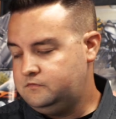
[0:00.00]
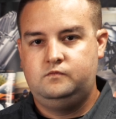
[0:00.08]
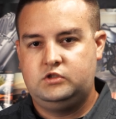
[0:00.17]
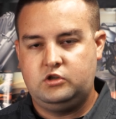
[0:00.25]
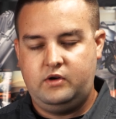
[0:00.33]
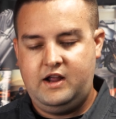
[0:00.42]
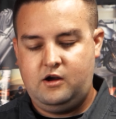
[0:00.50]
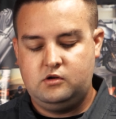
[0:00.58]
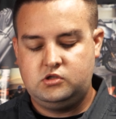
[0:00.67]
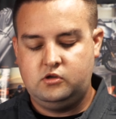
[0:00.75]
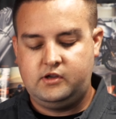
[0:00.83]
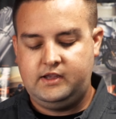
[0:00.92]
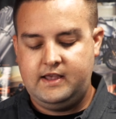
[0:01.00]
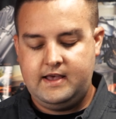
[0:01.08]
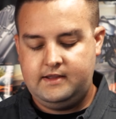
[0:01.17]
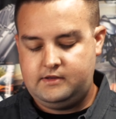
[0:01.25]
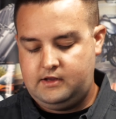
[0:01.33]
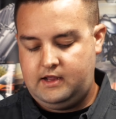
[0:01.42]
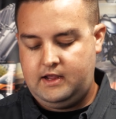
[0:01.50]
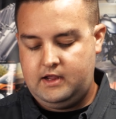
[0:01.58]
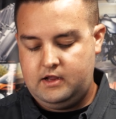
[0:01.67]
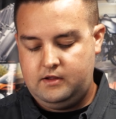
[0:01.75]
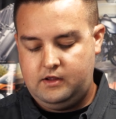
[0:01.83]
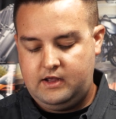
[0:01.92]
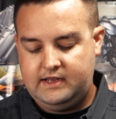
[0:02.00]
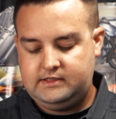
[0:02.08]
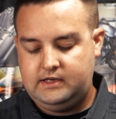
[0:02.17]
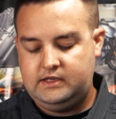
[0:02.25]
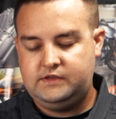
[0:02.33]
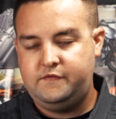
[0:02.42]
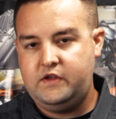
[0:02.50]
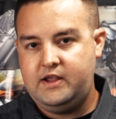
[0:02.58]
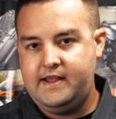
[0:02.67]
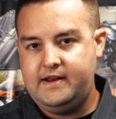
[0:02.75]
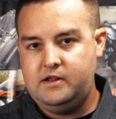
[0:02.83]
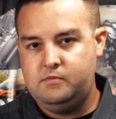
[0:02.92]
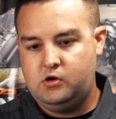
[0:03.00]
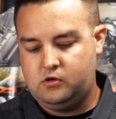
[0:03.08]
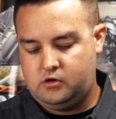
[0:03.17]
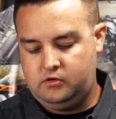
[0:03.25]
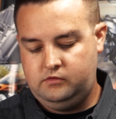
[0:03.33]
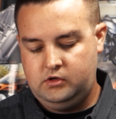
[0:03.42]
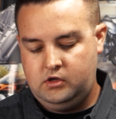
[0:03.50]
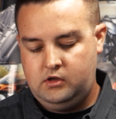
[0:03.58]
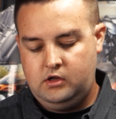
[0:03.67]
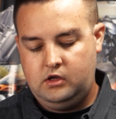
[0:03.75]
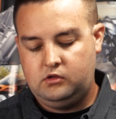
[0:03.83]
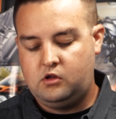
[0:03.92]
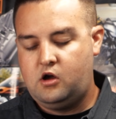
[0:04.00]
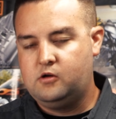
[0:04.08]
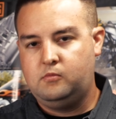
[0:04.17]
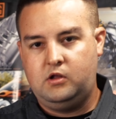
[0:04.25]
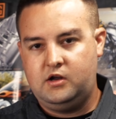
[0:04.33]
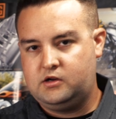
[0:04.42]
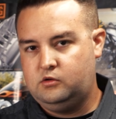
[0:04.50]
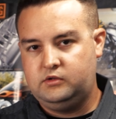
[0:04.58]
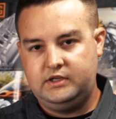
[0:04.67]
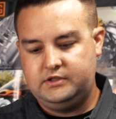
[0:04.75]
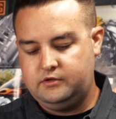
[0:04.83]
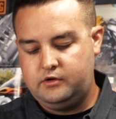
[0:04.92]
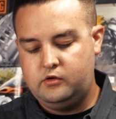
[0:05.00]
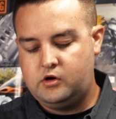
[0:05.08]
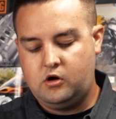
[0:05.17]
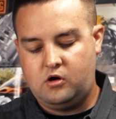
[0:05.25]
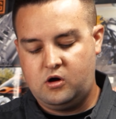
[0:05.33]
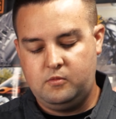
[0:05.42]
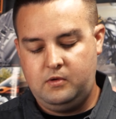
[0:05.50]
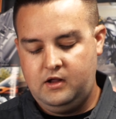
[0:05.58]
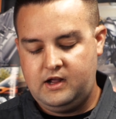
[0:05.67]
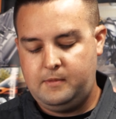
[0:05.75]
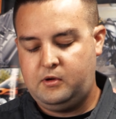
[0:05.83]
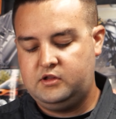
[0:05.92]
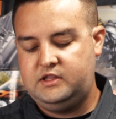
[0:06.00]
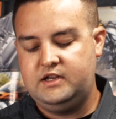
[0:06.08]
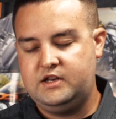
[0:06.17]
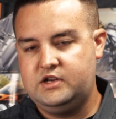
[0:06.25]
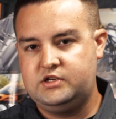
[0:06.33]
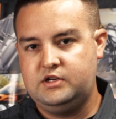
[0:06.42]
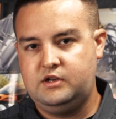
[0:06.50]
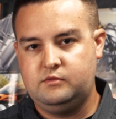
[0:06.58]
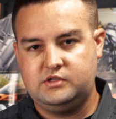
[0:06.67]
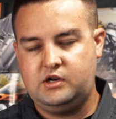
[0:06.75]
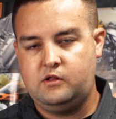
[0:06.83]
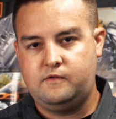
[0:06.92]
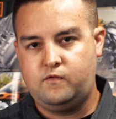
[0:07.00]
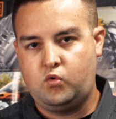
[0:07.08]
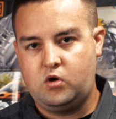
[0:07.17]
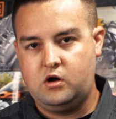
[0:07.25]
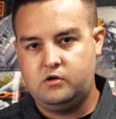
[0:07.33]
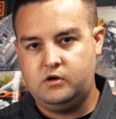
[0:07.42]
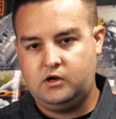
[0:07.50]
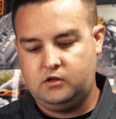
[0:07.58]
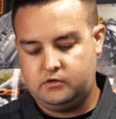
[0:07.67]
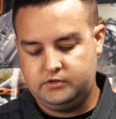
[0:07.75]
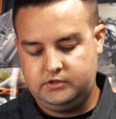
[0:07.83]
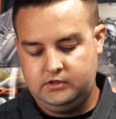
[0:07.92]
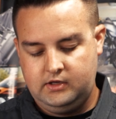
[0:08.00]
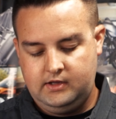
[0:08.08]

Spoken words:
So now I was looking at a SNS V80 motor, long block only, so no carb. I bought the ignition, it was another $400.